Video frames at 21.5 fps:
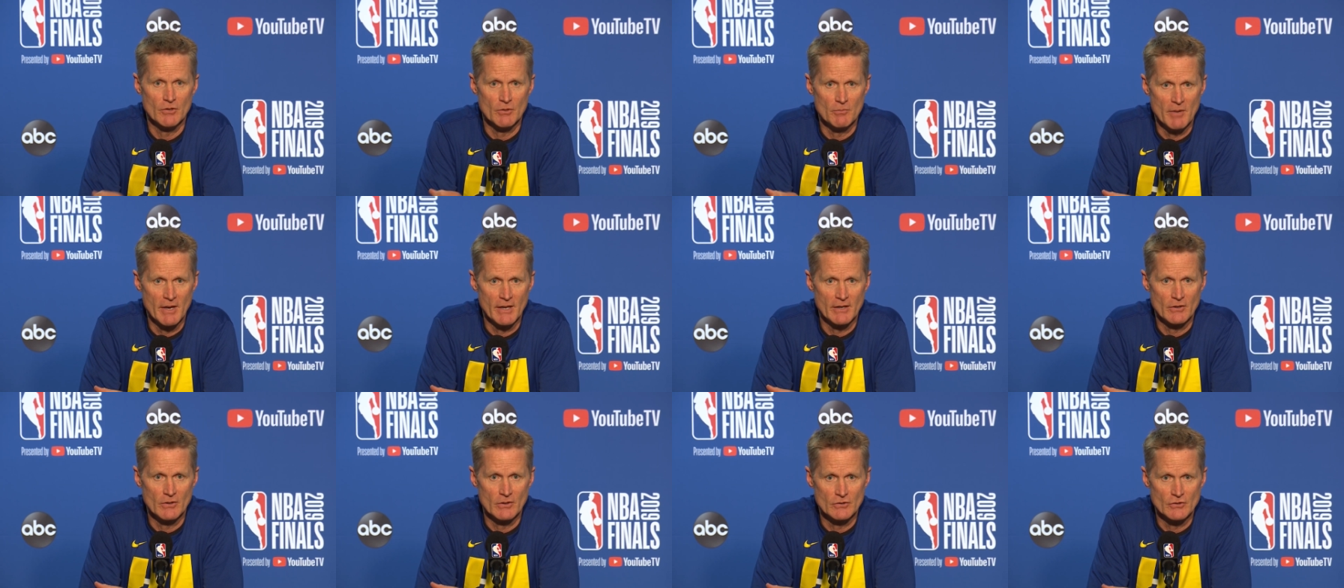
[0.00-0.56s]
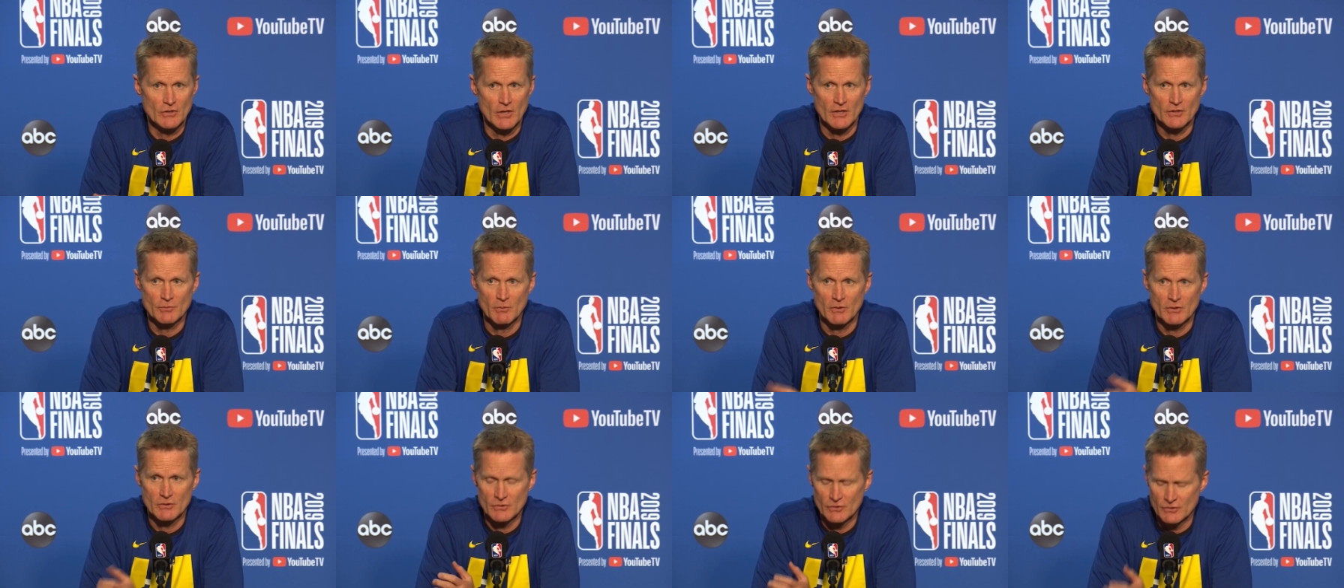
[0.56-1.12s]
You make your
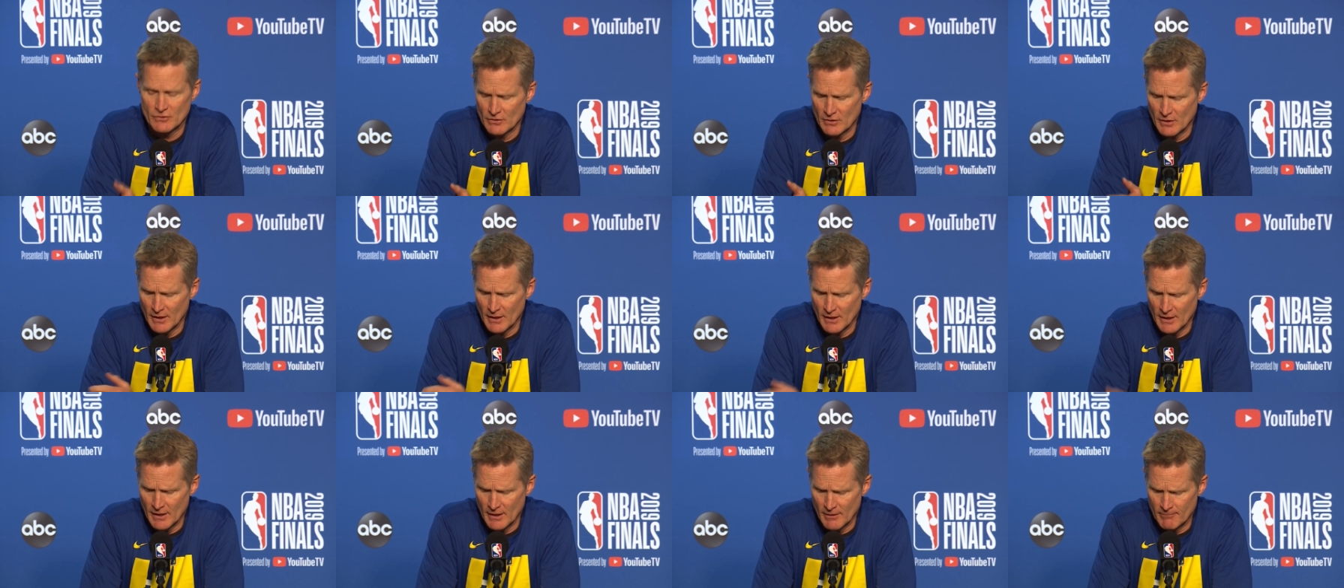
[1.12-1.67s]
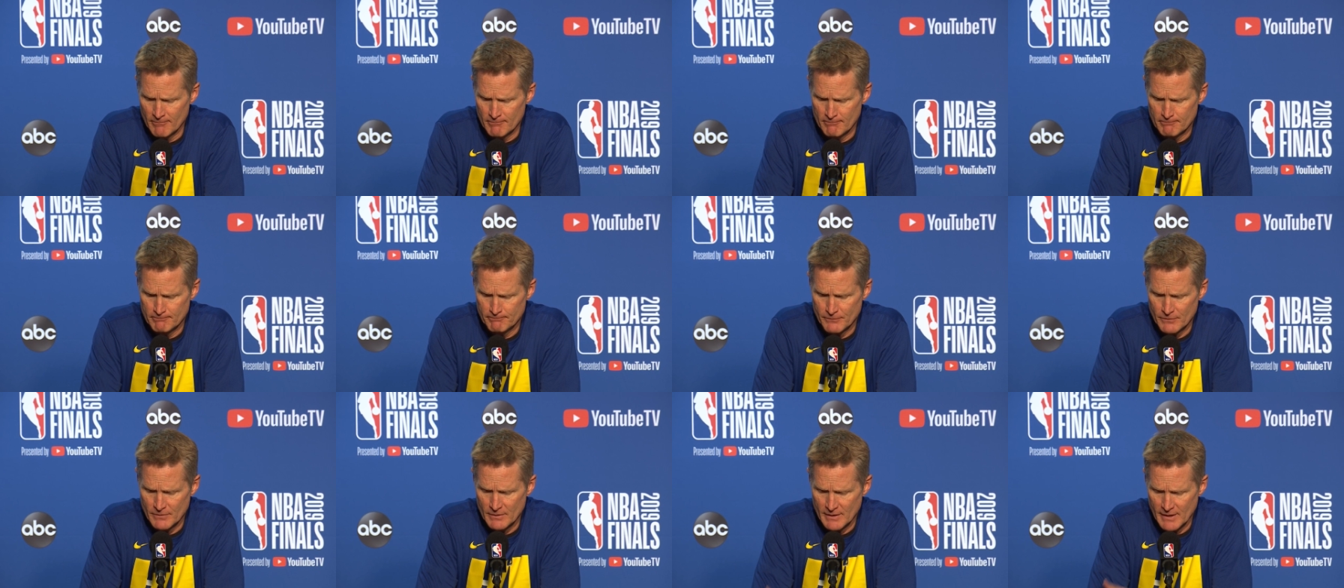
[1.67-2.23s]
adjustments, um,
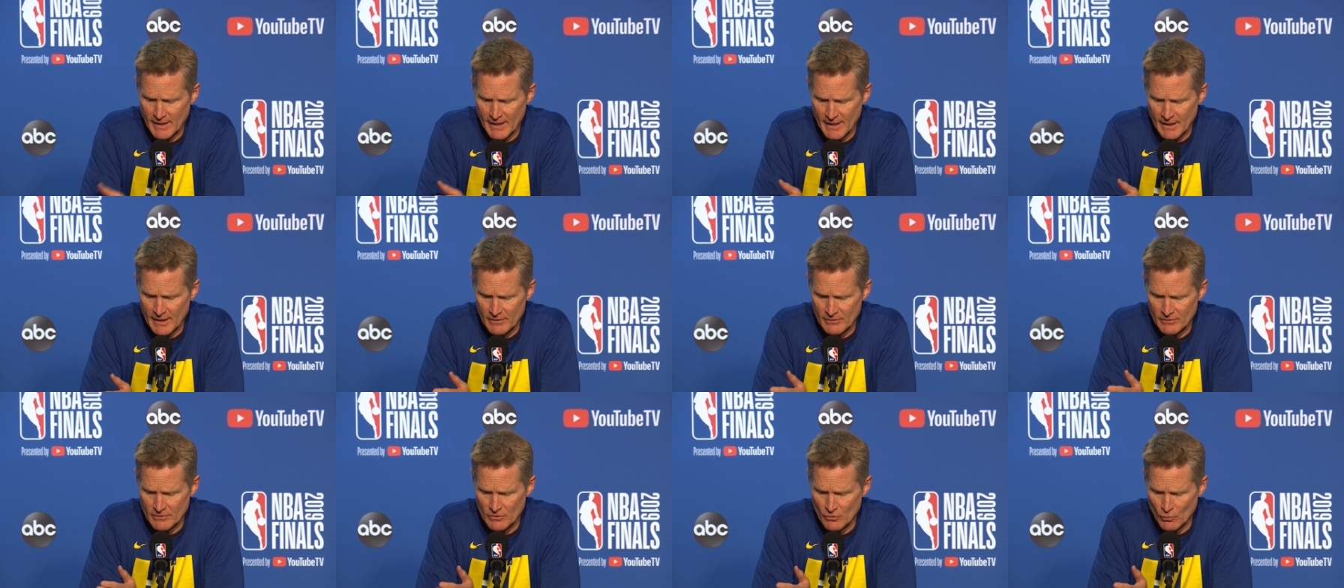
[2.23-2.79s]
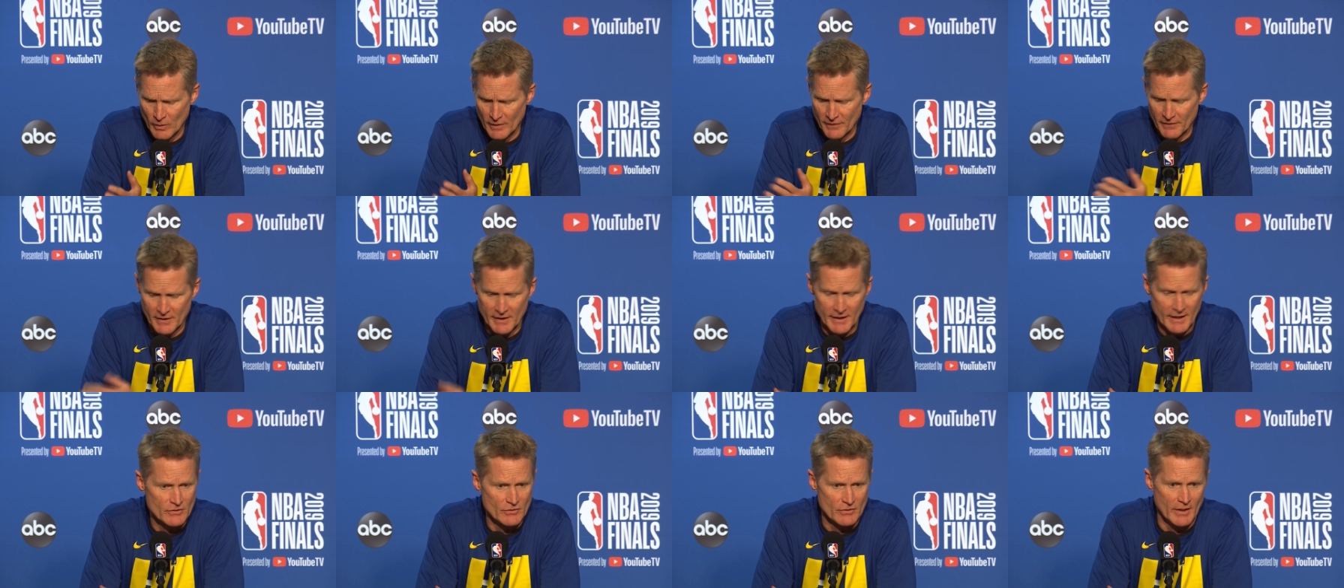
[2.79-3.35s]
and you win the
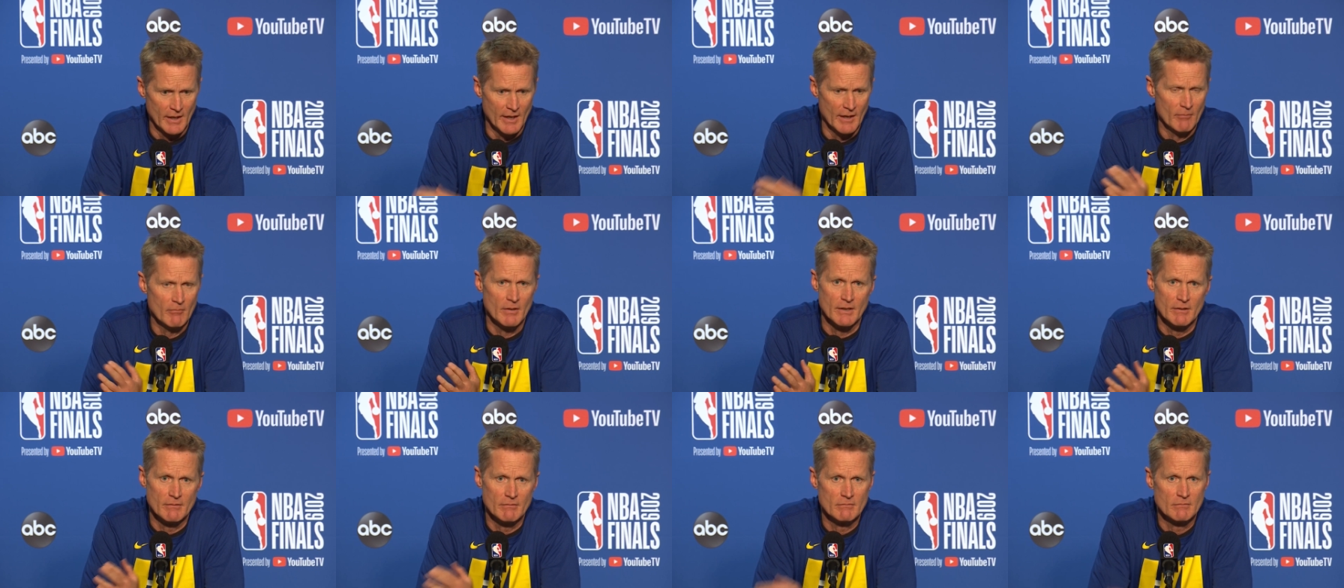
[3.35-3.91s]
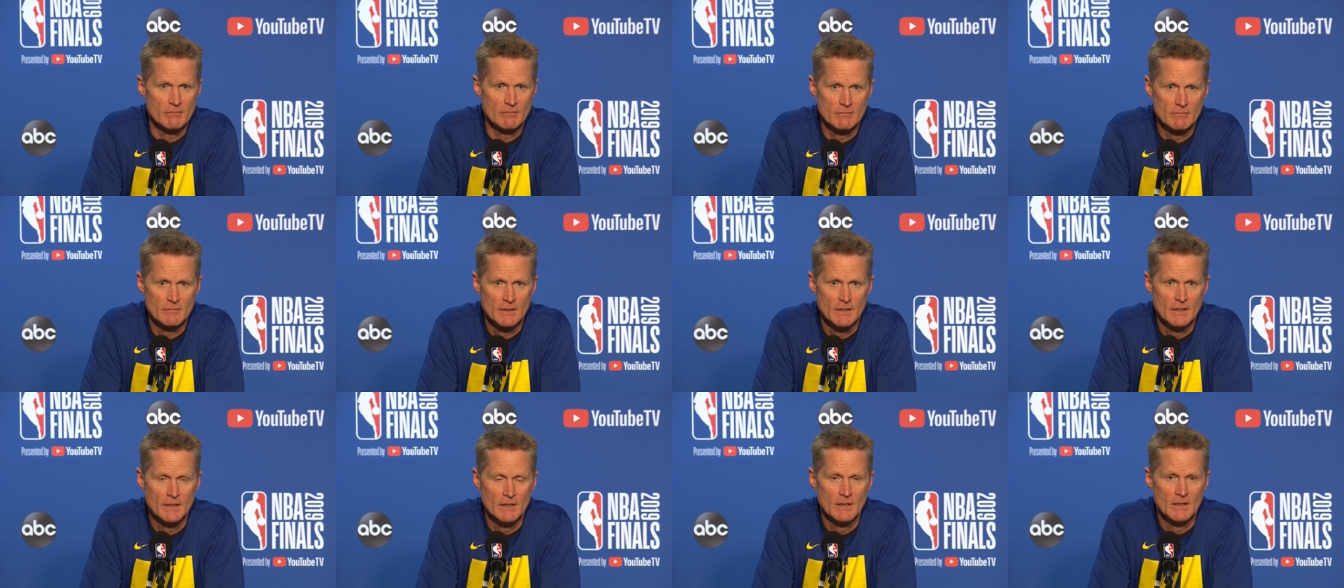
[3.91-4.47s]
next game, and
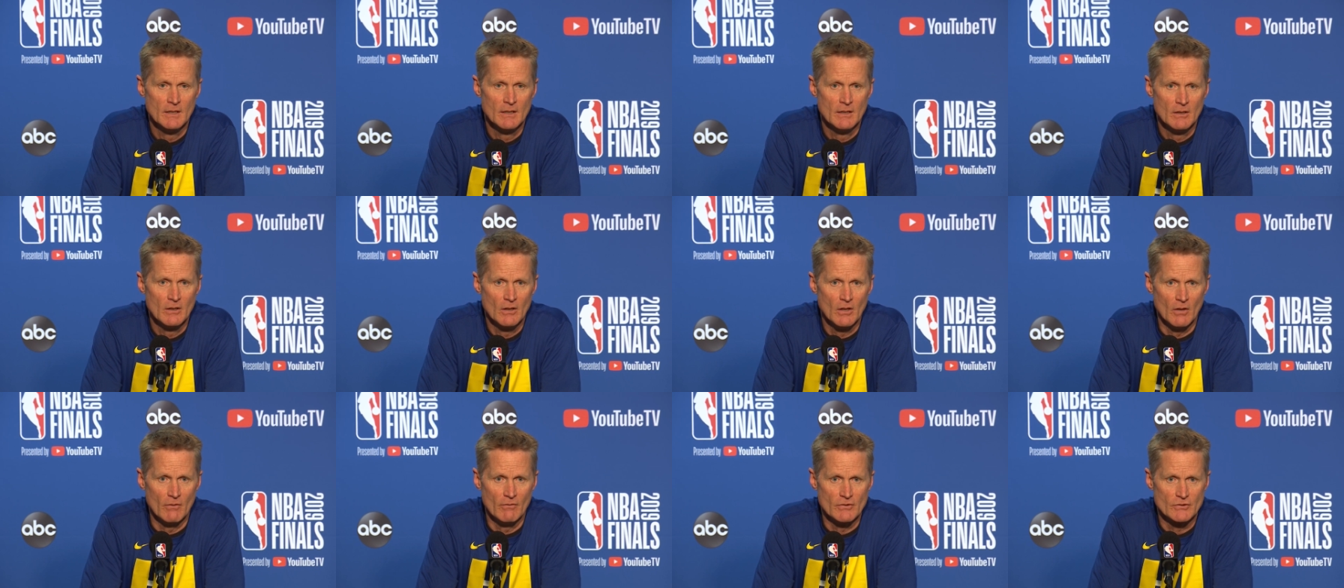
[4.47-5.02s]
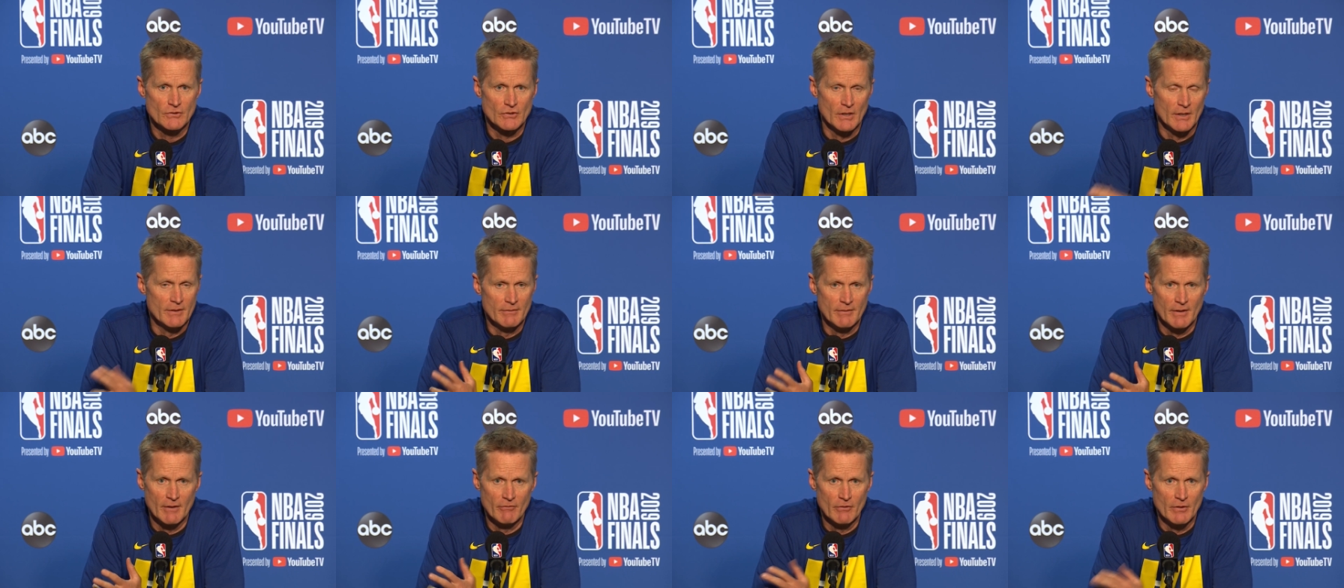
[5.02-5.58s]
all of a
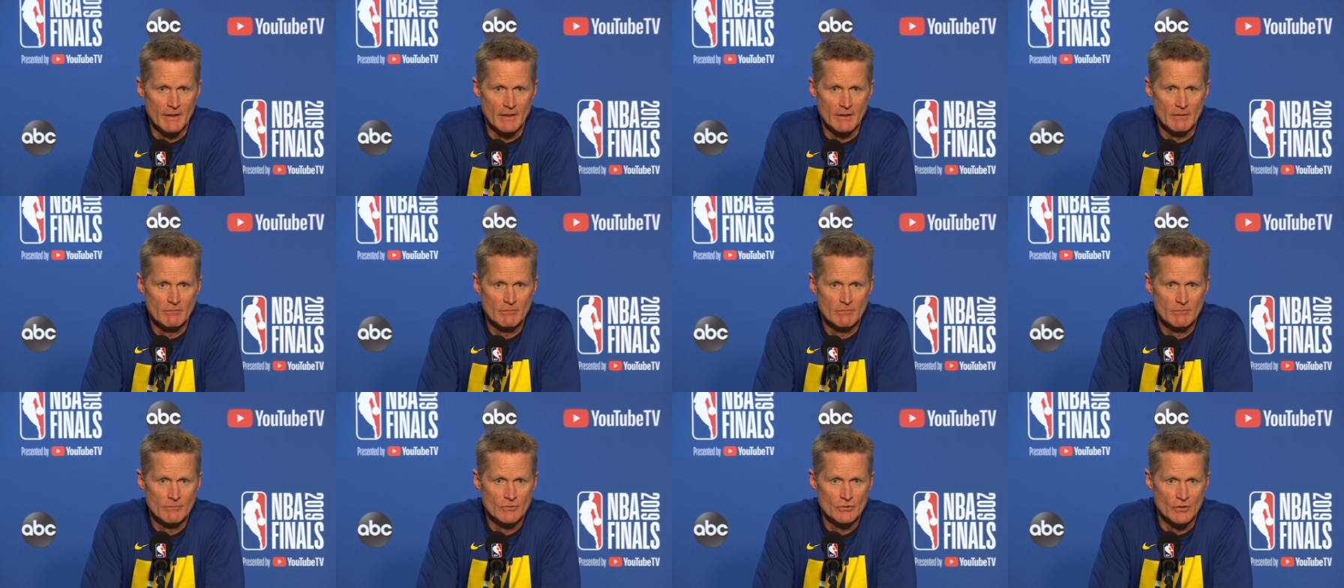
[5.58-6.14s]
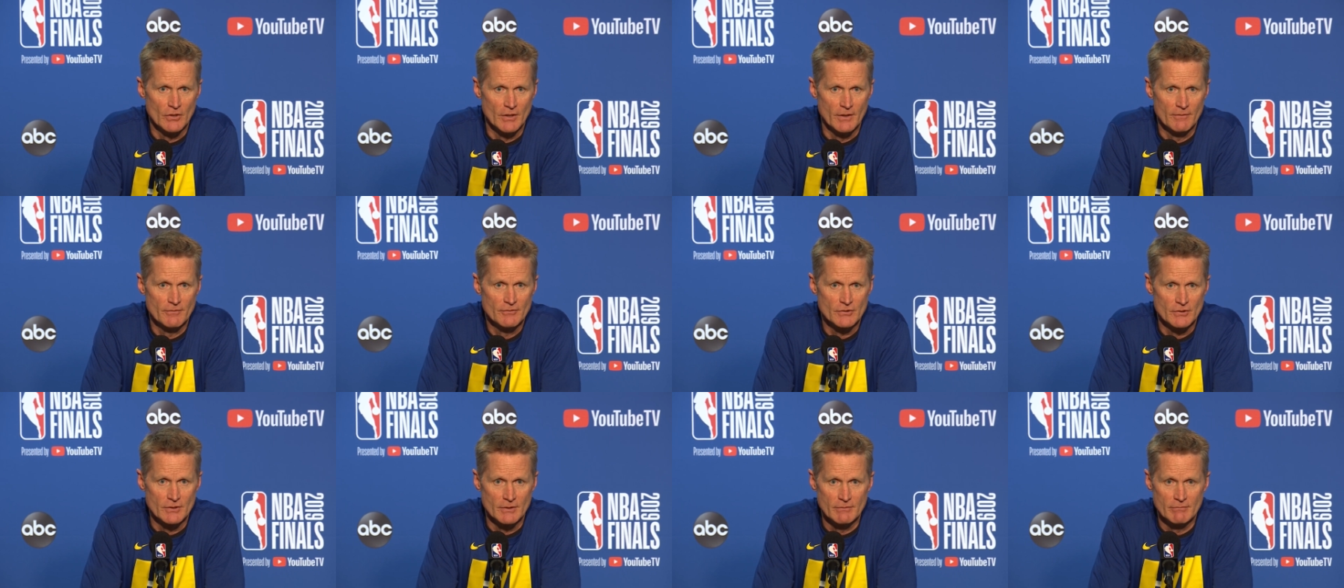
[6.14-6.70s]
sudden everything
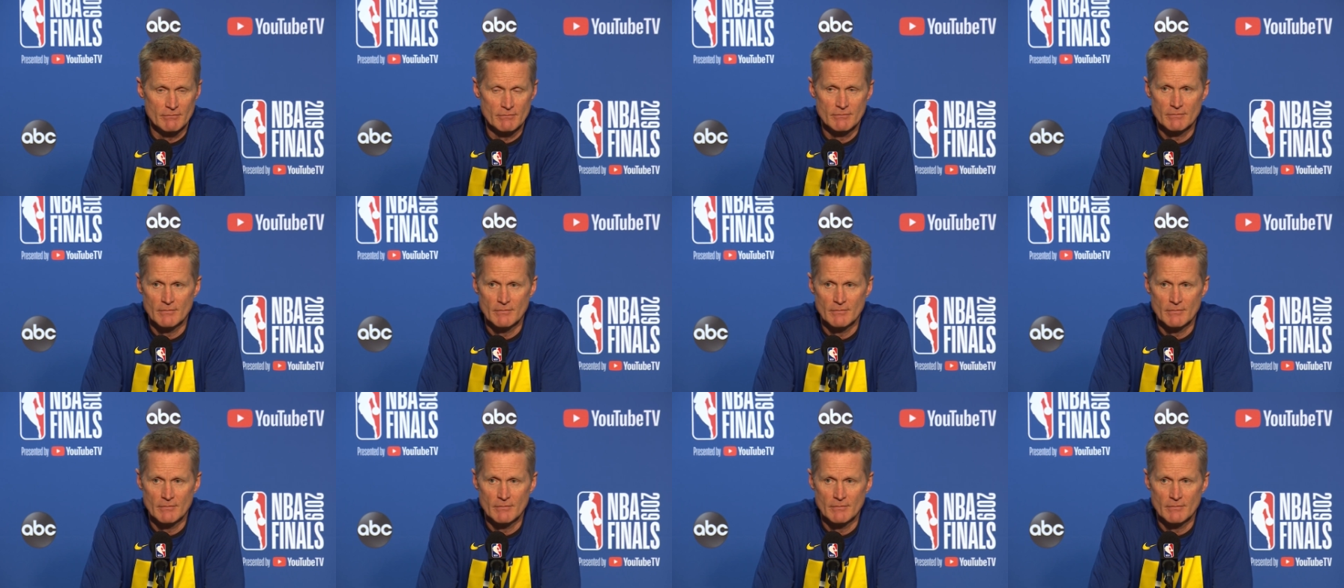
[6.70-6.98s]
shifts, and